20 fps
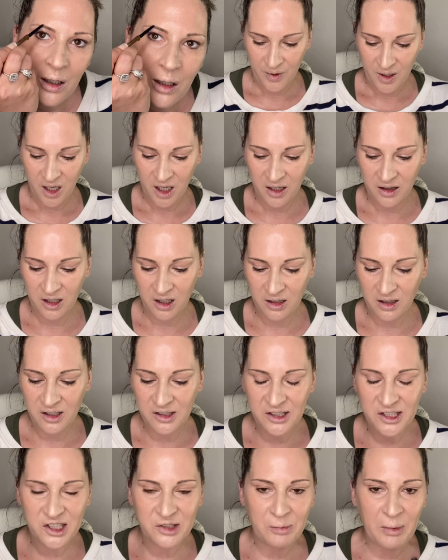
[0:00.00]
I think
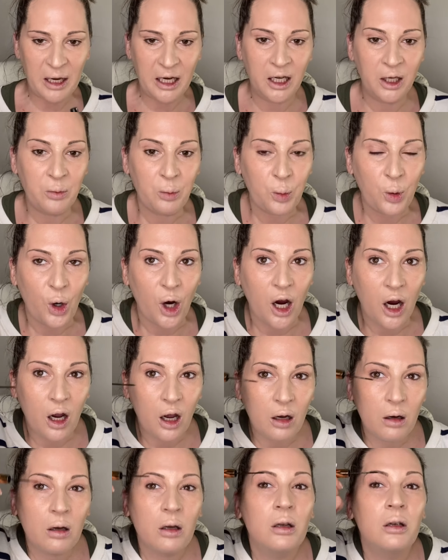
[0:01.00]
this is medium
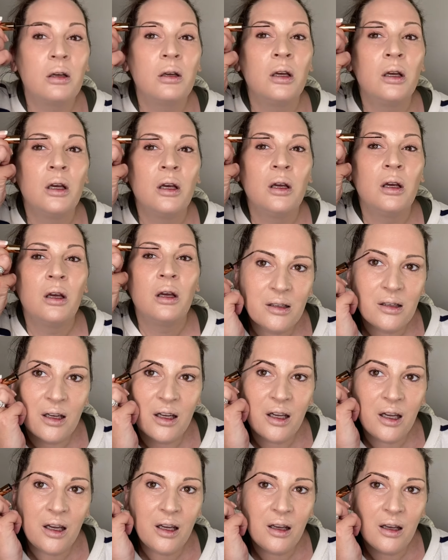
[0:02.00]
brown.
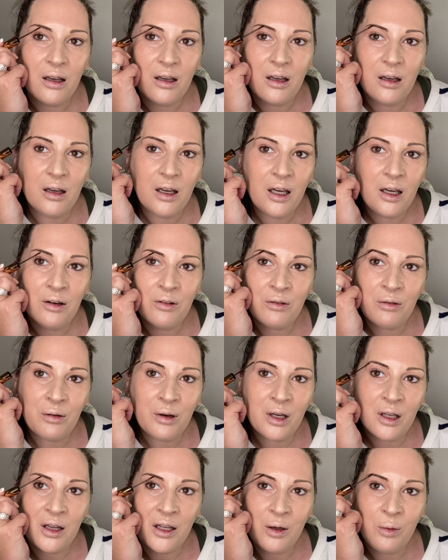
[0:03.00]
it
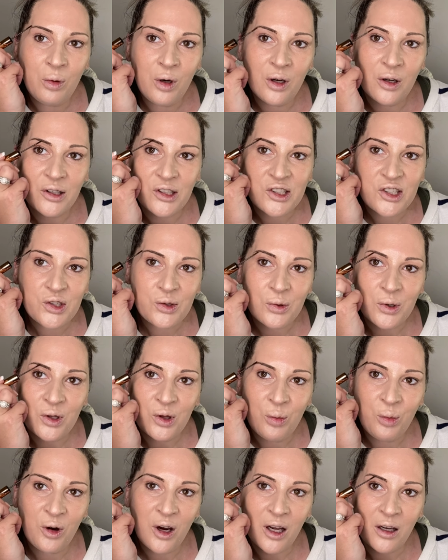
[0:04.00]
really works through the
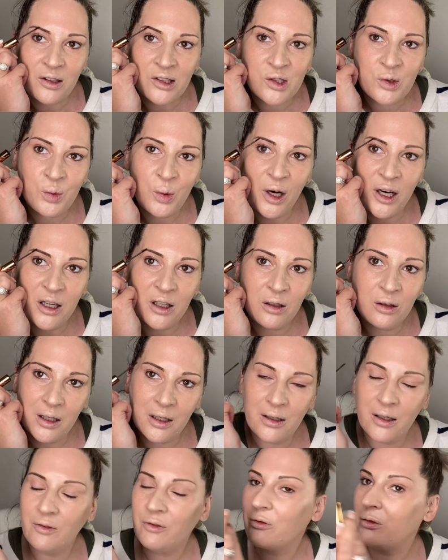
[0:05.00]
brows well, and
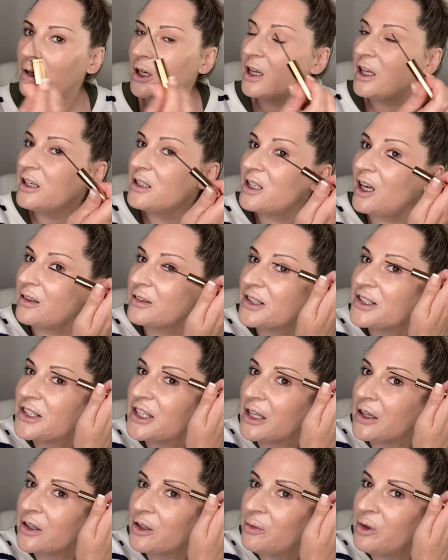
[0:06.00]
it really does
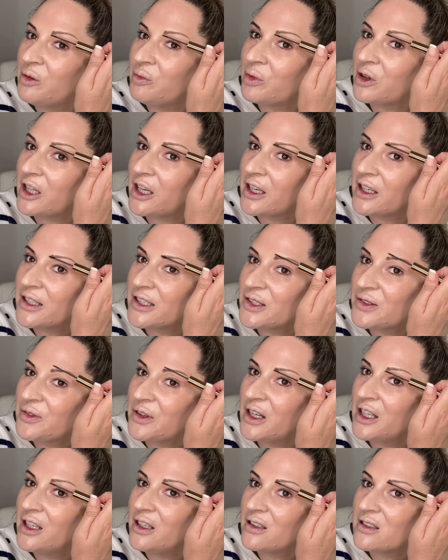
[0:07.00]
set them in place for
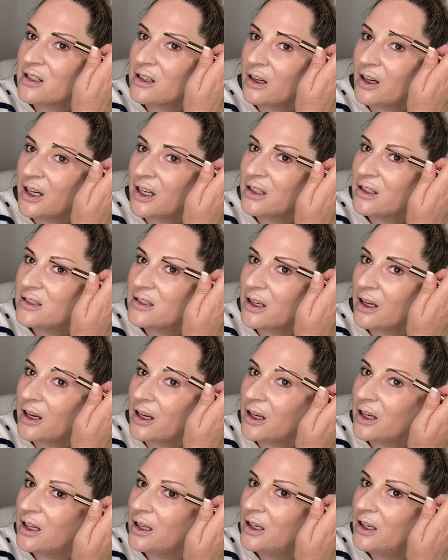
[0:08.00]
the entire
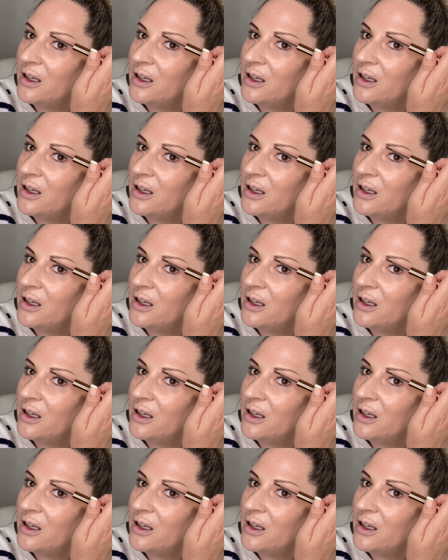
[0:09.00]
day.